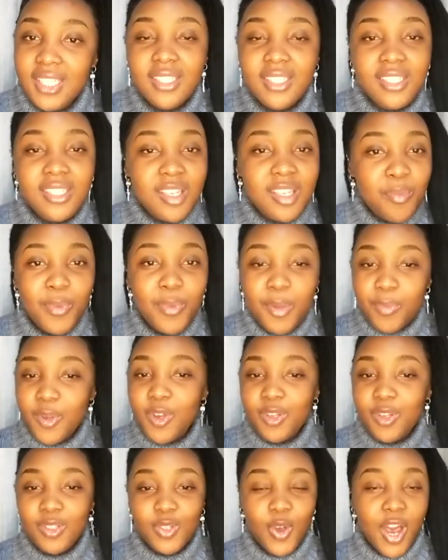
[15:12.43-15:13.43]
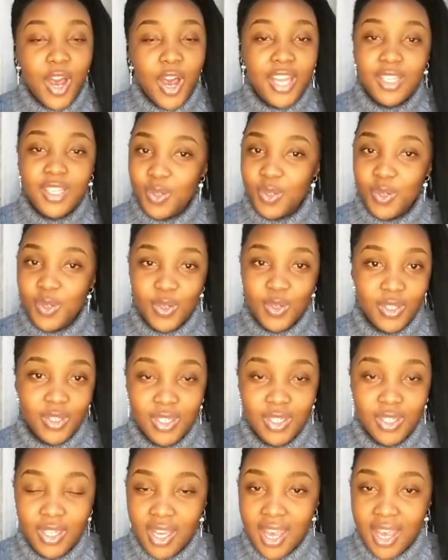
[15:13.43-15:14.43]
simply because God is good
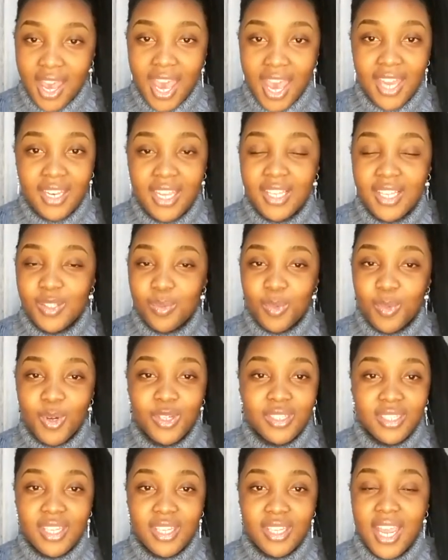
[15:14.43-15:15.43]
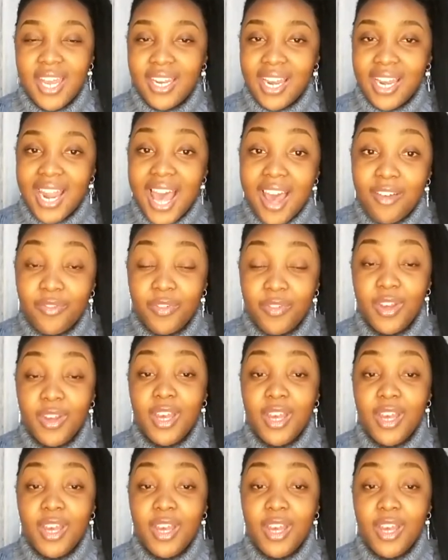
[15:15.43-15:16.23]
and his mercy and love